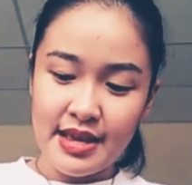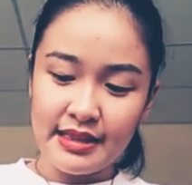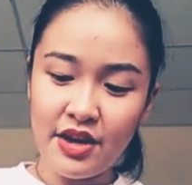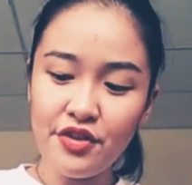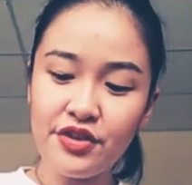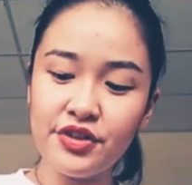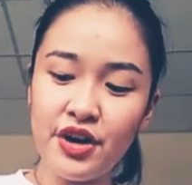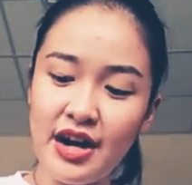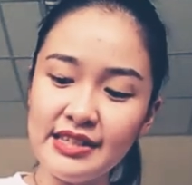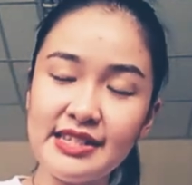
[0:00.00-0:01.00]
Now,
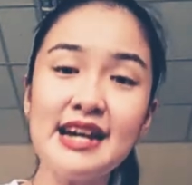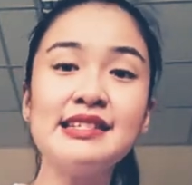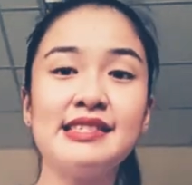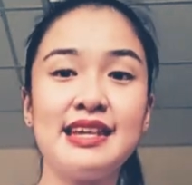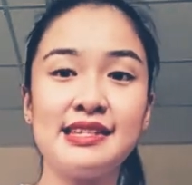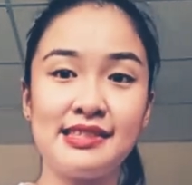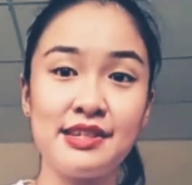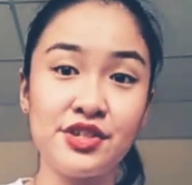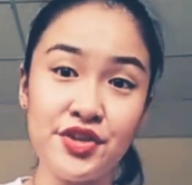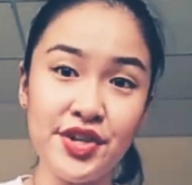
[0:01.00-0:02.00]
context is the
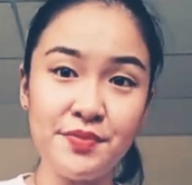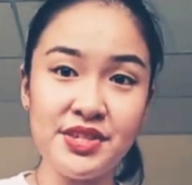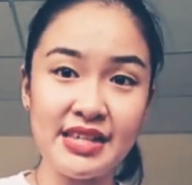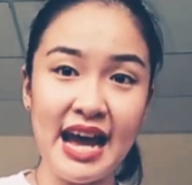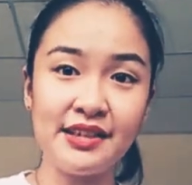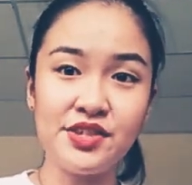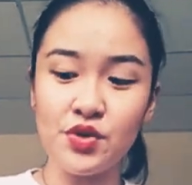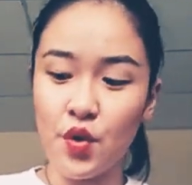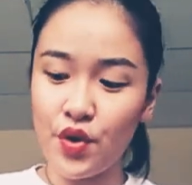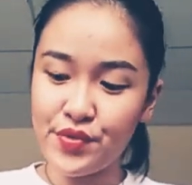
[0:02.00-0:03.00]
circumstance
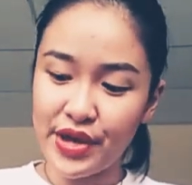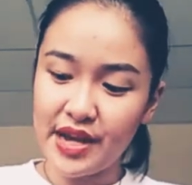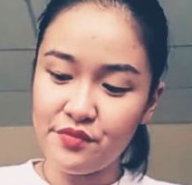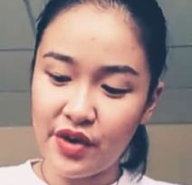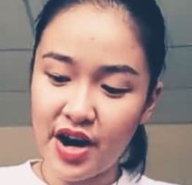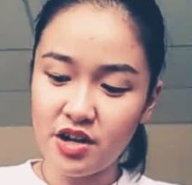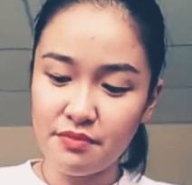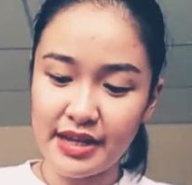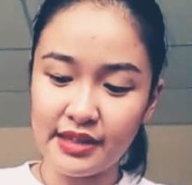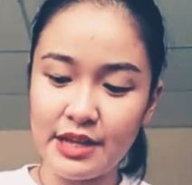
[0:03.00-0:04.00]
or the environment